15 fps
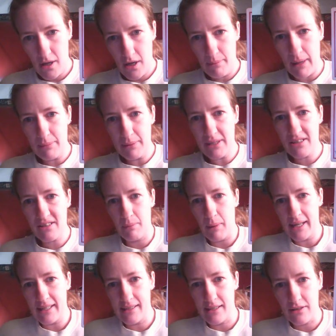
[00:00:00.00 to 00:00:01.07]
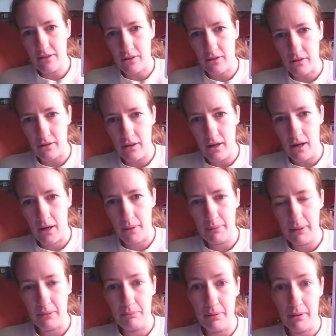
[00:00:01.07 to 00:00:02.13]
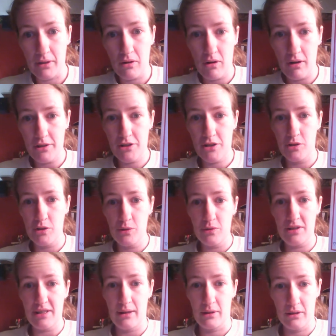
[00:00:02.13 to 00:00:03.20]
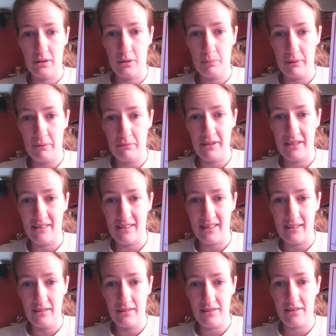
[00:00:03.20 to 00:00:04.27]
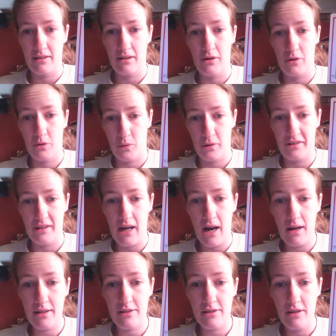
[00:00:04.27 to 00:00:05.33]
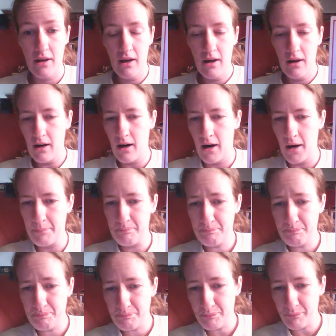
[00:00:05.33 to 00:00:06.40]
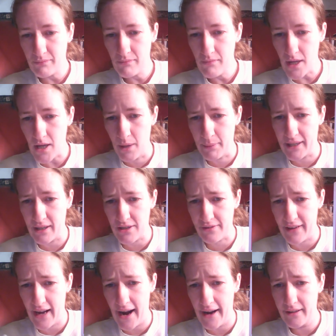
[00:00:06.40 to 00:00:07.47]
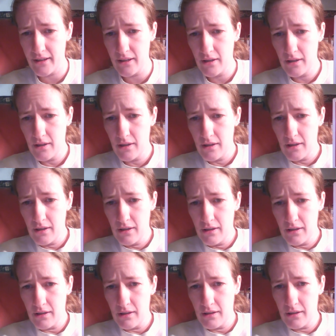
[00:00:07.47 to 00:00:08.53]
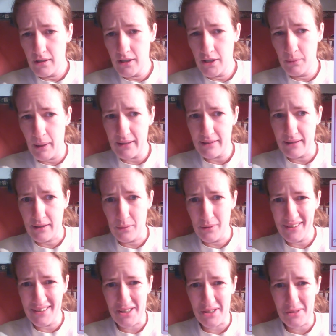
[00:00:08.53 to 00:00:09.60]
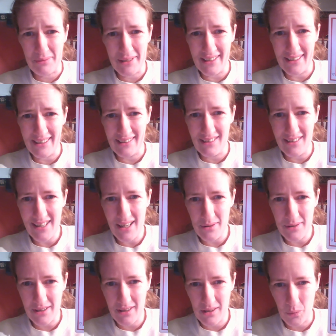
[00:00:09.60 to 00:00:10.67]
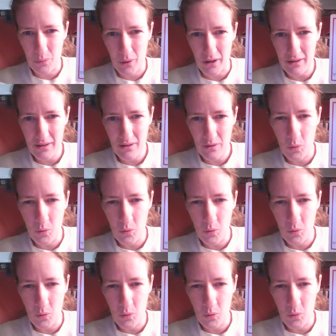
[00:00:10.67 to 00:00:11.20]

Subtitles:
Maybe some ideas that are being put across to you sound a little bit ridiculous and unorthodox. And because of that, you might think, well, this is ridiculous. How's it going to work?